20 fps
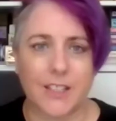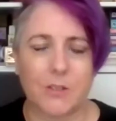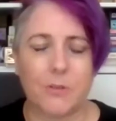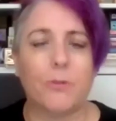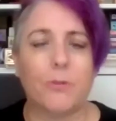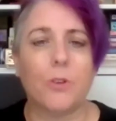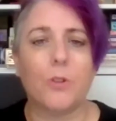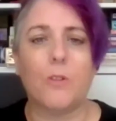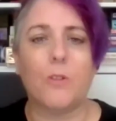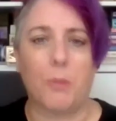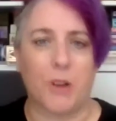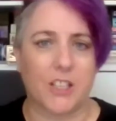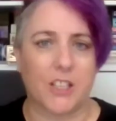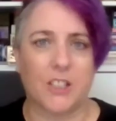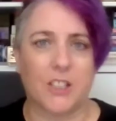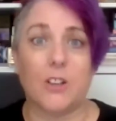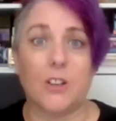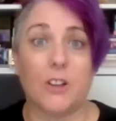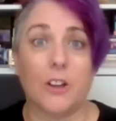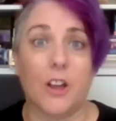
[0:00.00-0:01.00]
So if you're a
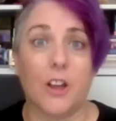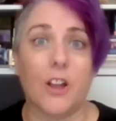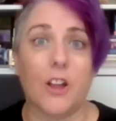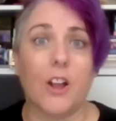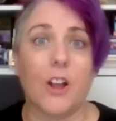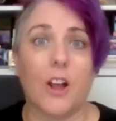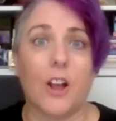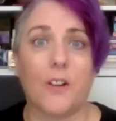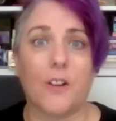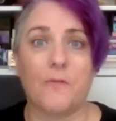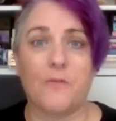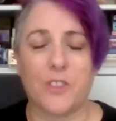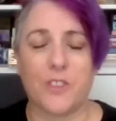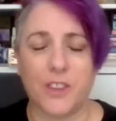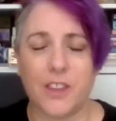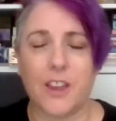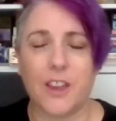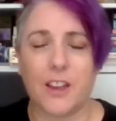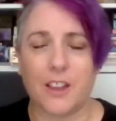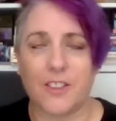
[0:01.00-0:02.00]
person
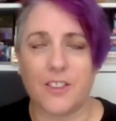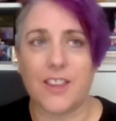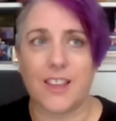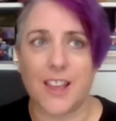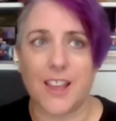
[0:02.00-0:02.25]
that